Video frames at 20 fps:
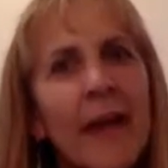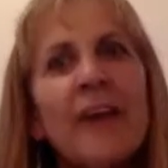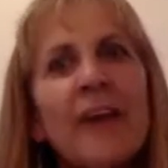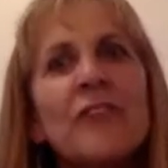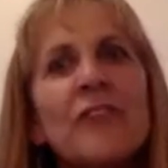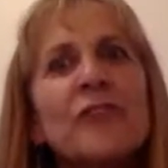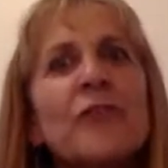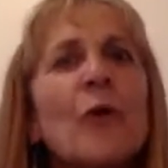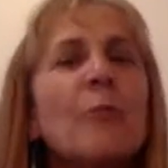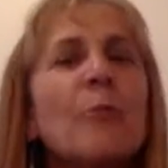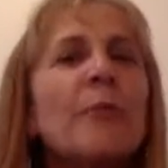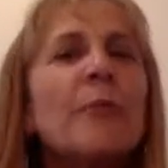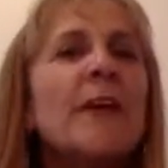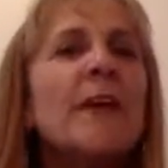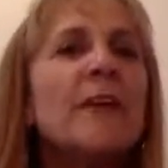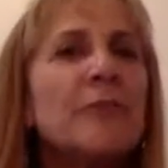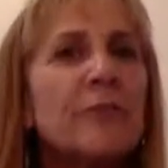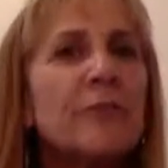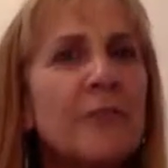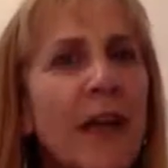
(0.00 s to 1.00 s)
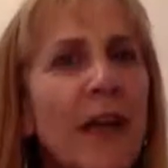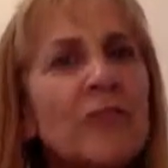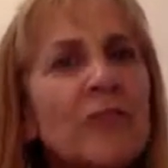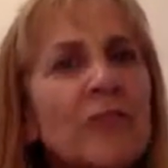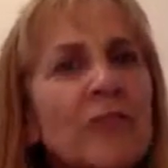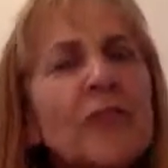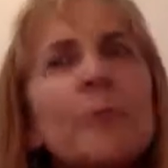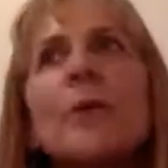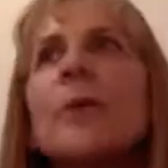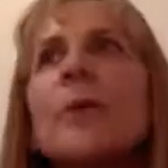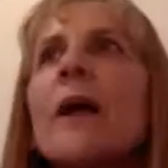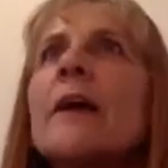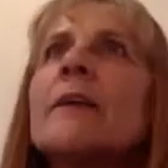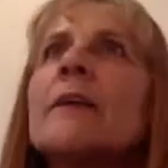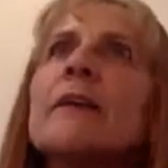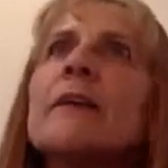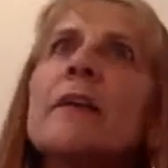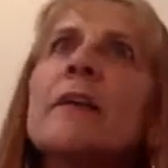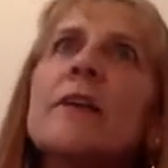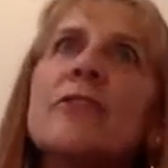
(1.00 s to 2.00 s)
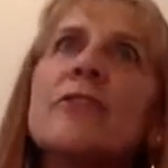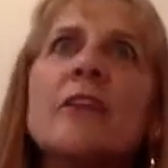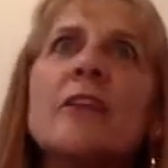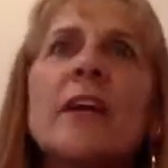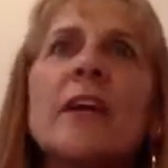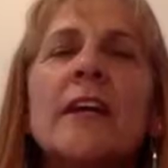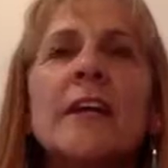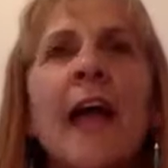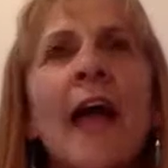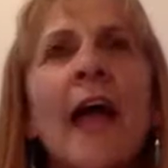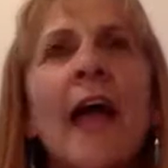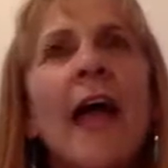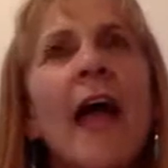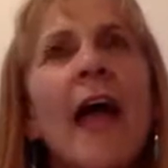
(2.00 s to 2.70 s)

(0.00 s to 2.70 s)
And so being flexible and listening